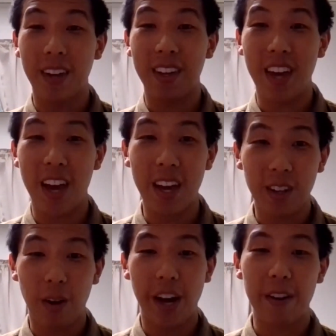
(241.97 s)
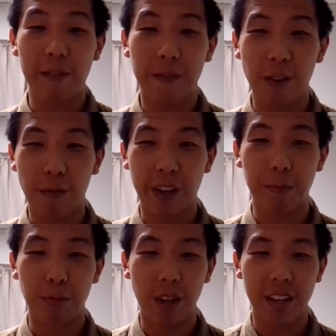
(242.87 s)
Again, go ahead and feel free to
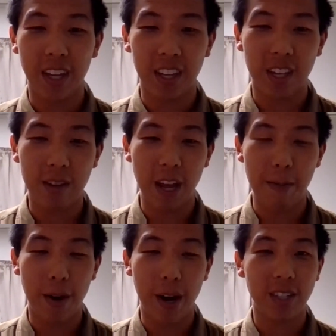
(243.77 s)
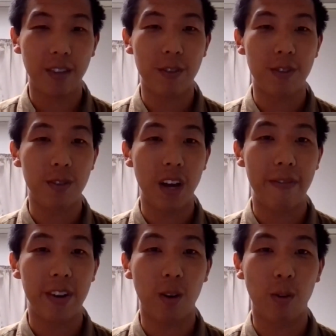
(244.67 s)
plug that Q&A box if you do
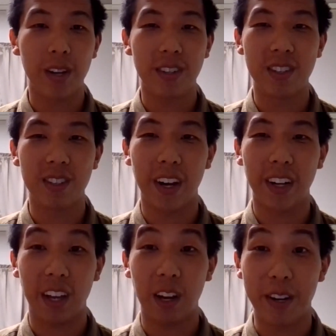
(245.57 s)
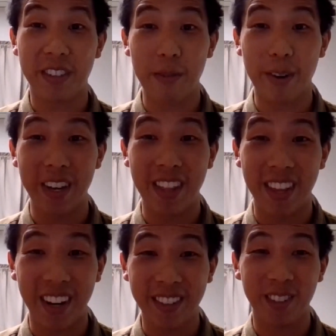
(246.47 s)
have any questions. In fact, I already see one in
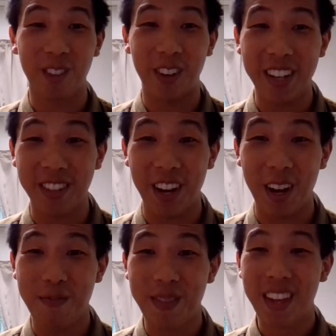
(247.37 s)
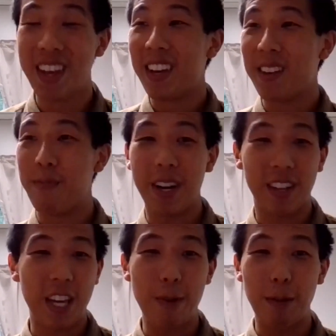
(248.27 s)
there, so great job. But
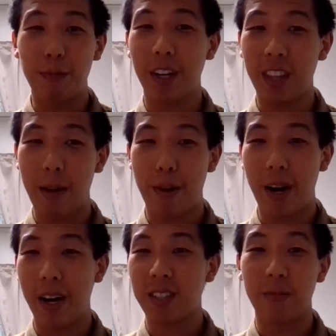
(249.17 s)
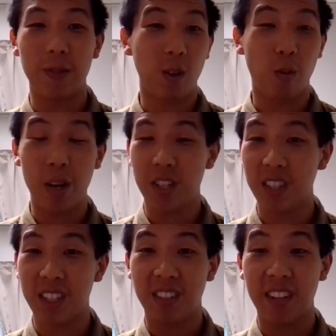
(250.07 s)
keep on plugging that box. If it's a
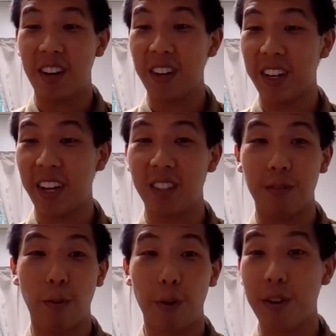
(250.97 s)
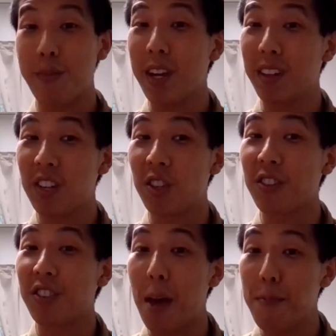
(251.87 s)
question that Sarah can answer for you immediately, she'll
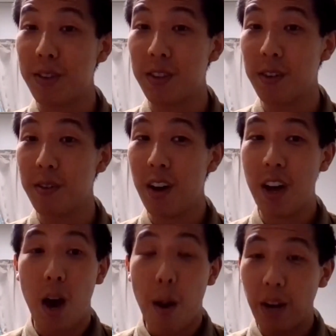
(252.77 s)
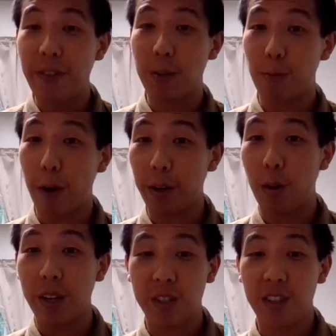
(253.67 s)
type it to you. But if it's a broader
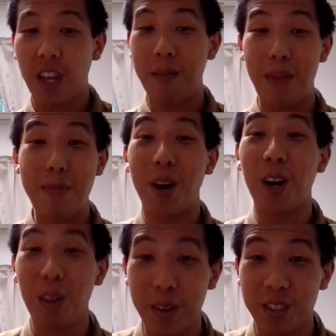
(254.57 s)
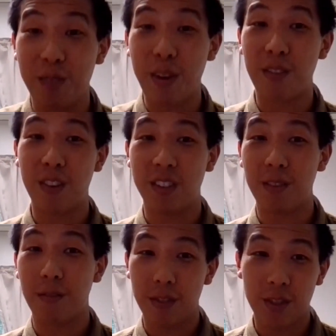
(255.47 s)
question that maybe all of us could benefit
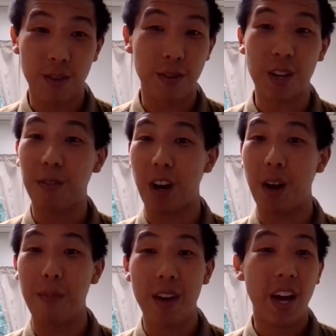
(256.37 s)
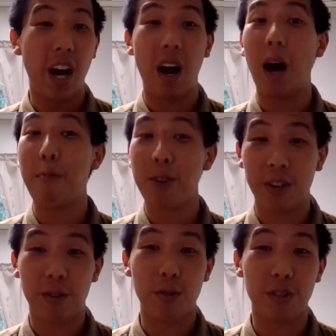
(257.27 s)
to hear from, I'll be
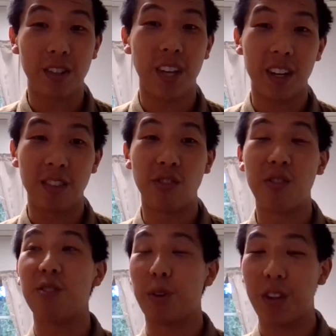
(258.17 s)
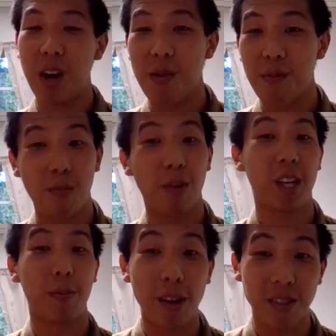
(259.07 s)
sure to address that as soon as we're done with
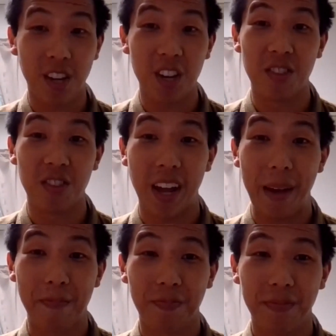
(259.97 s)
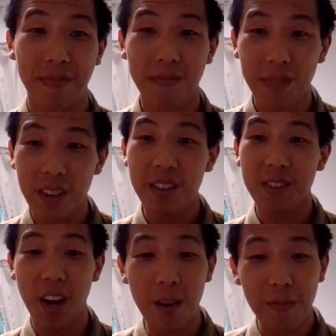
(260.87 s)
our presentation today.
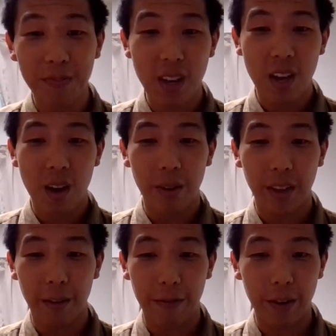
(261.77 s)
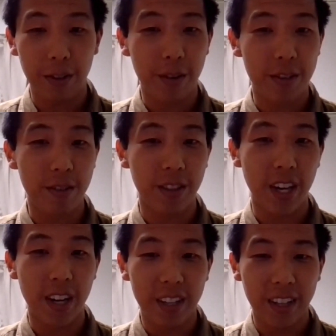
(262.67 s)
So without further ado
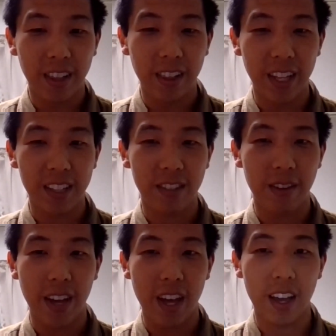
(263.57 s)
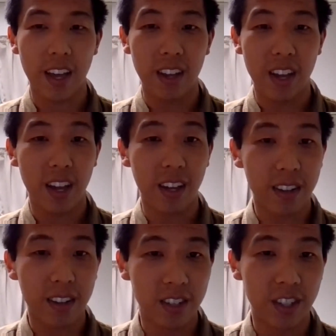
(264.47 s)
then, let's go ahead
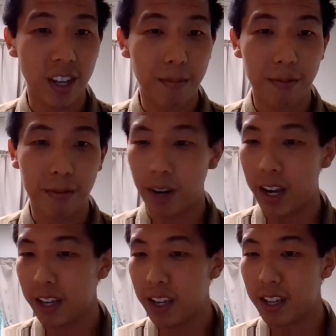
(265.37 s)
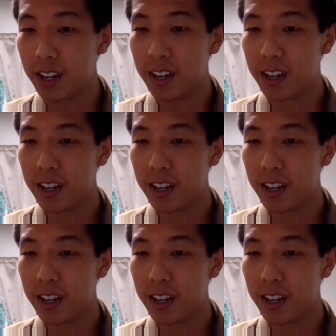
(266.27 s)
and jump right in.